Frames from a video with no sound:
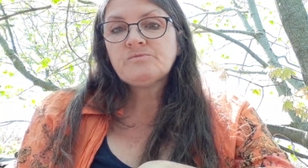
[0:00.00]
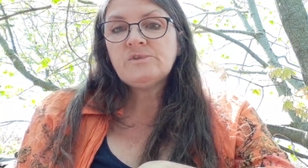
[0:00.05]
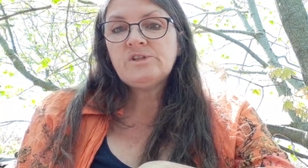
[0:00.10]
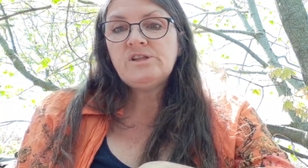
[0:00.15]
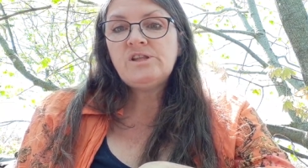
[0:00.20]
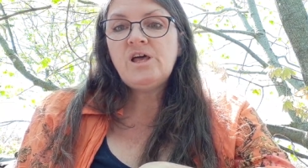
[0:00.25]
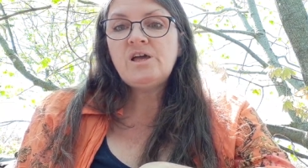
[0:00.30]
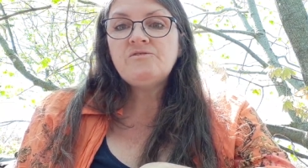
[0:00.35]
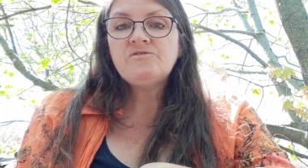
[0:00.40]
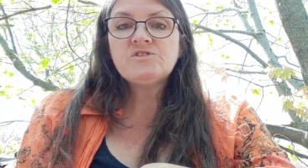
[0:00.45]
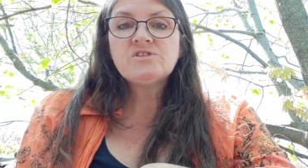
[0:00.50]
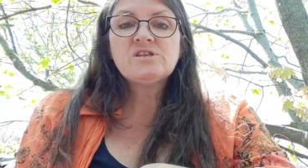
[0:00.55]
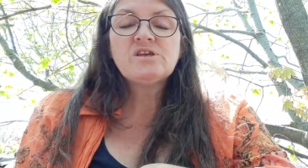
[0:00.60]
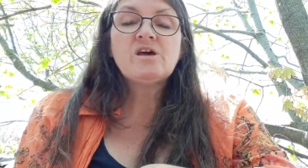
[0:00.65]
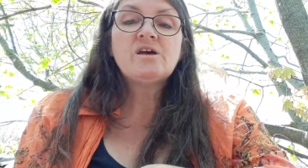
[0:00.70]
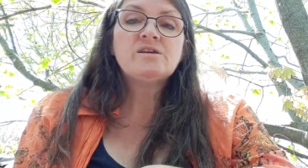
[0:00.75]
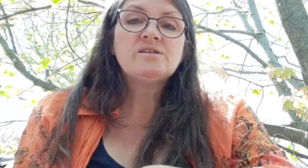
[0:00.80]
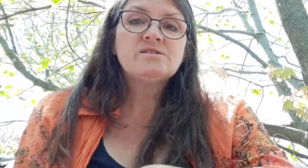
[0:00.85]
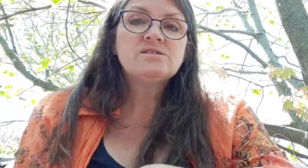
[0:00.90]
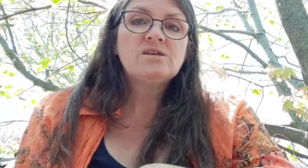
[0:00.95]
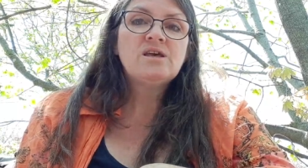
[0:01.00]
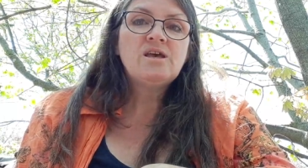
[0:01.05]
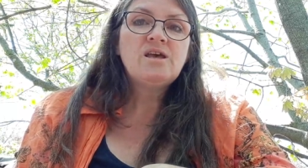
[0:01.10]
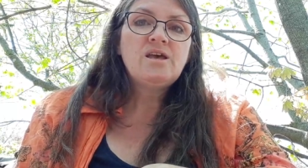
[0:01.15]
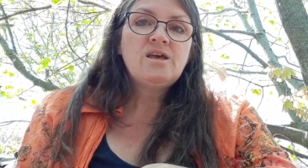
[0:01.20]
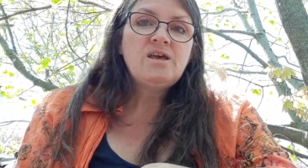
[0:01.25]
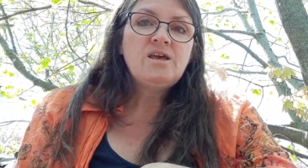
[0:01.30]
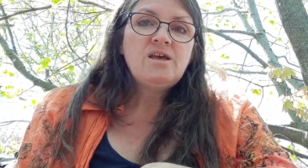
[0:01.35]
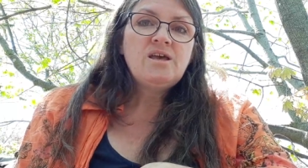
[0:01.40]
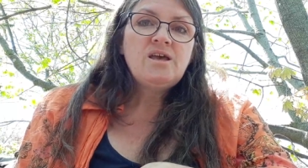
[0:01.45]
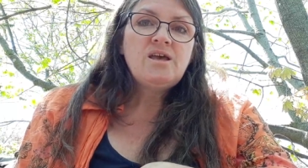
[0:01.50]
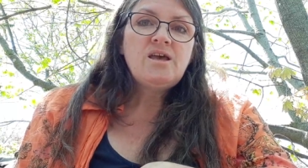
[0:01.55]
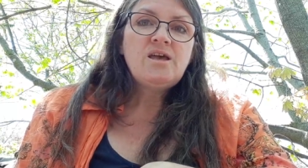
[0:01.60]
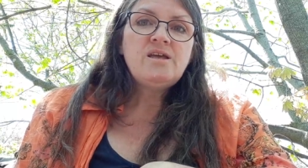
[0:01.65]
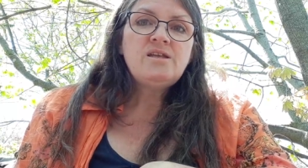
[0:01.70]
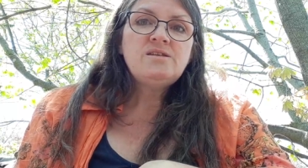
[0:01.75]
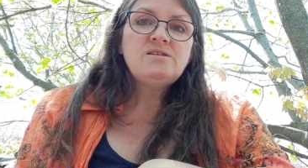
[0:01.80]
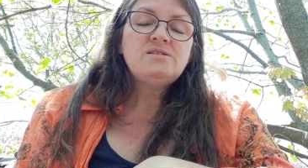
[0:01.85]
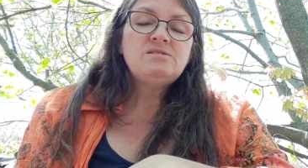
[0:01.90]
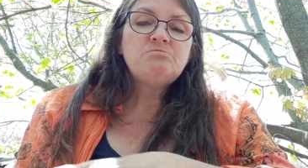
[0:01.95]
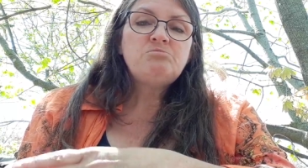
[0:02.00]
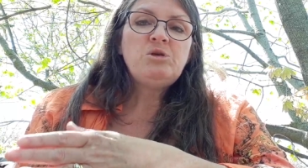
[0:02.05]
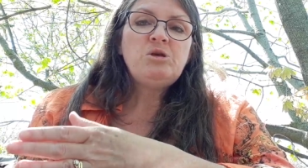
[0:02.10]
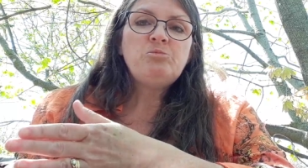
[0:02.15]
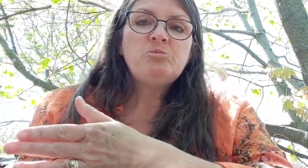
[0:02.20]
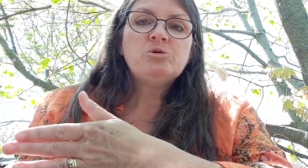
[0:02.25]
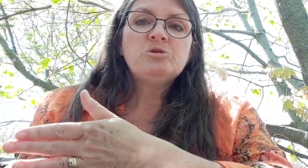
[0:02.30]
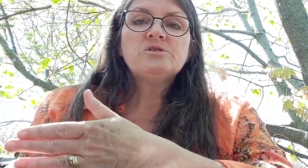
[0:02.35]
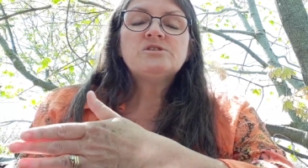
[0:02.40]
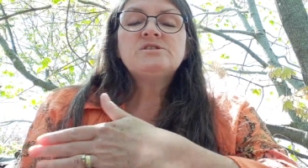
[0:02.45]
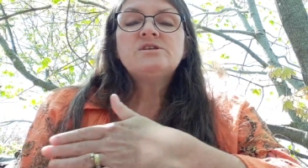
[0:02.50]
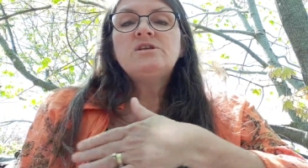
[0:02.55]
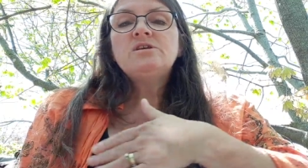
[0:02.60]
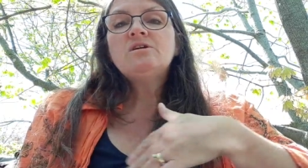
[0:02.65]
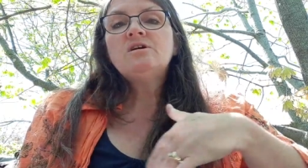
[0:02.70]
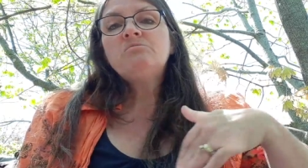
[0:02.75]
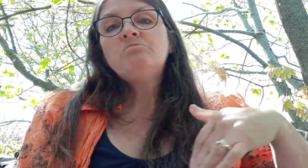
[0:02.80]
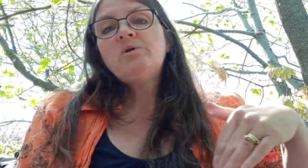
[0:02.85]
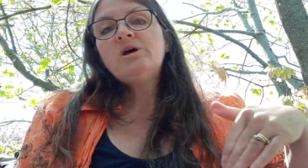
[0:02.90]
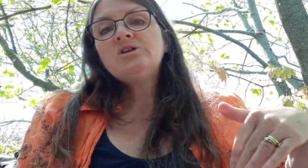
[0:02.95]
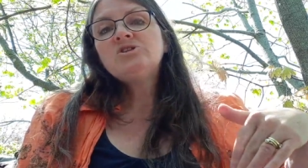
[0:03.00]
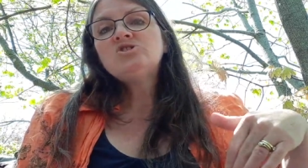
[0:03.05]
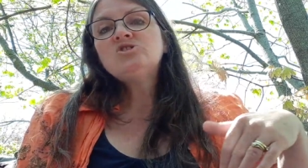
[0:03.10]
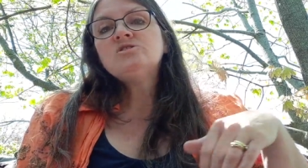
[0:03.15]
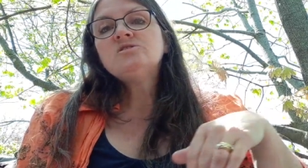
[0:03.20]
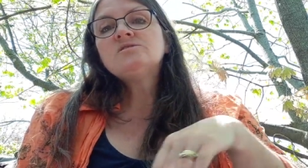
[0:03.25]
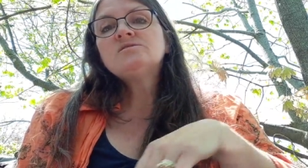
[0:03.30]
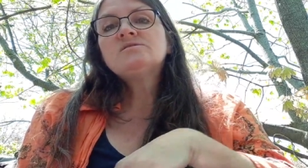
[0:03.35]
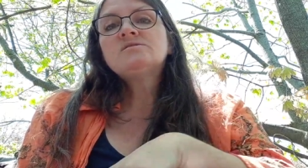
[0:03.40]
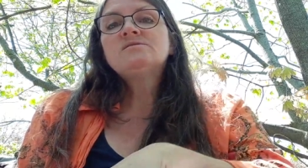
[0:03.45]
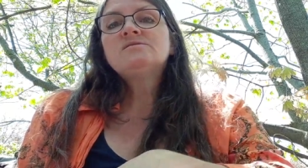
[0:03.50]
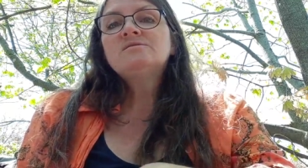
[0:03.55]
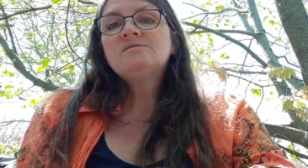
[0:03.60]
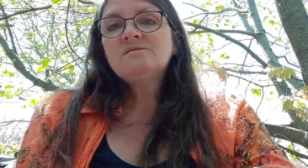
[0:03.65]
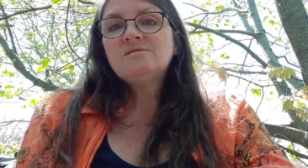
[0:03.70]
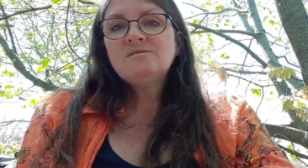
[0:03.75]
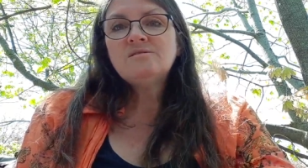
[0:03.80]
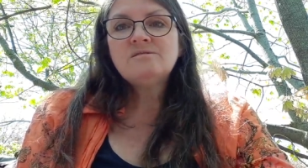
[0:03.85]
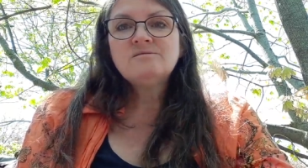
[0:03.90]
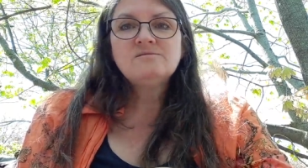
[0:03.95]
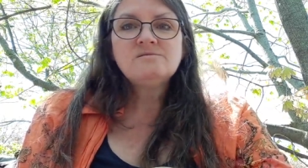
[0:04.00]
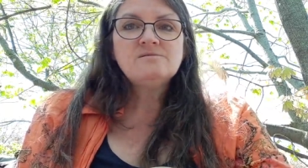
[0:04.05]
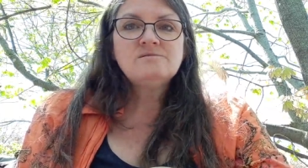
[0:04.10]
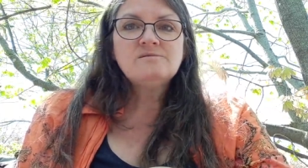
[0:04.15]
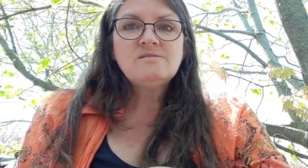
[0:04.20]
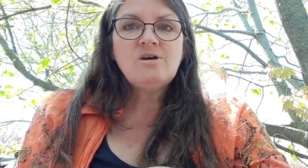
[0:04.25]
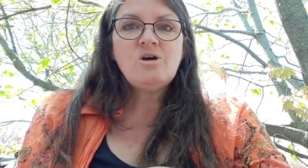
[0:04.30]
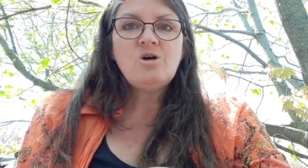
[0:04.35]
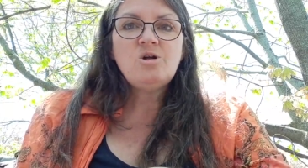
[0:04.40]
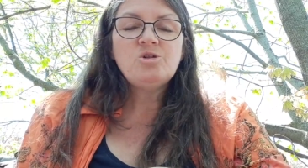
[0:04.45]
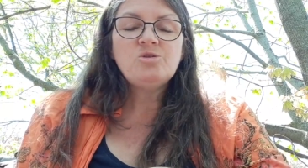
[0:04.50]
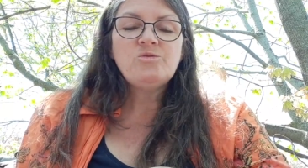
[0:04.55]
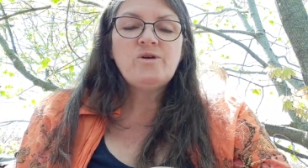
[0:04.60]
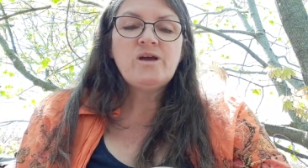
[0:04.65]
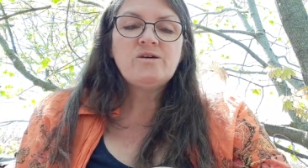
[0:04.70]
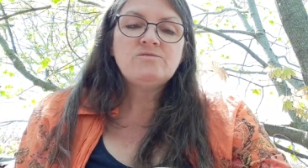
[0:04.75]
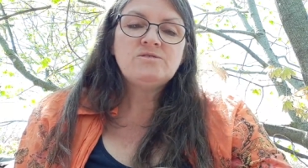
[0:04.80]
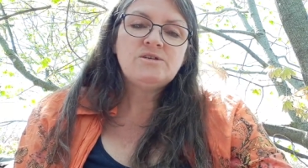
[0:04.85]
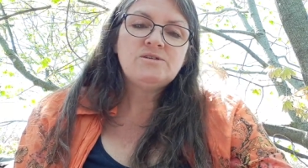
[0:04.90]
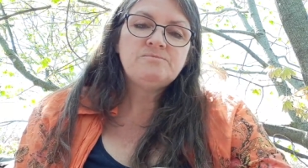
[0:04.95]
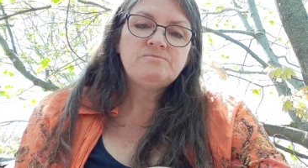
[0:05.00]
life size and people sitting on benches all around it.